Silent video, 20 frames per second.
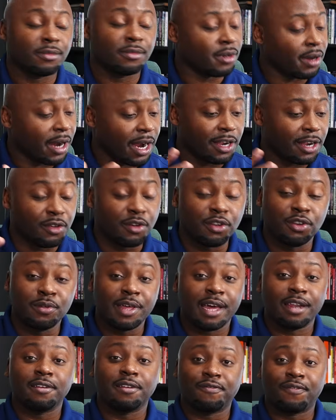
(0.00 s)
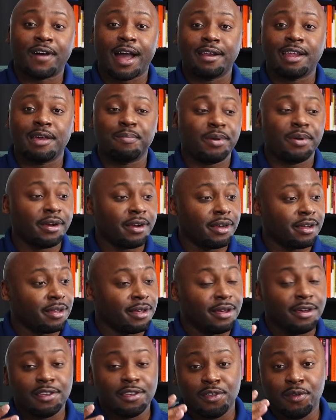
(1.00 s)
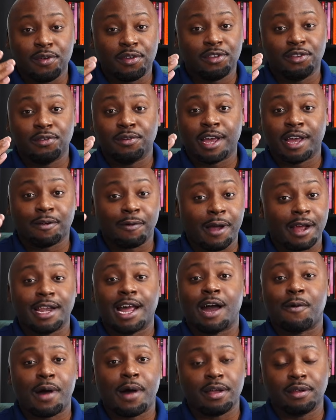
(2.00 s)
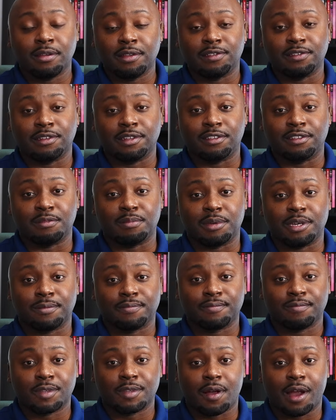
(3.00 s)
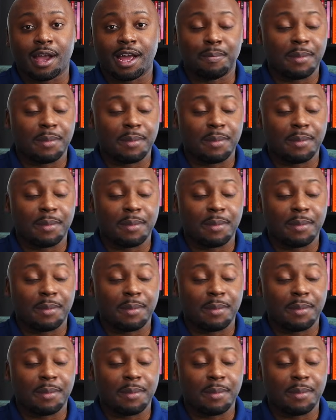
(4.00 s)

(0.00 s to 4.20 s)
All right, you can do that in a 5-day period. You can do that right now while you're listening to me. All right, I'm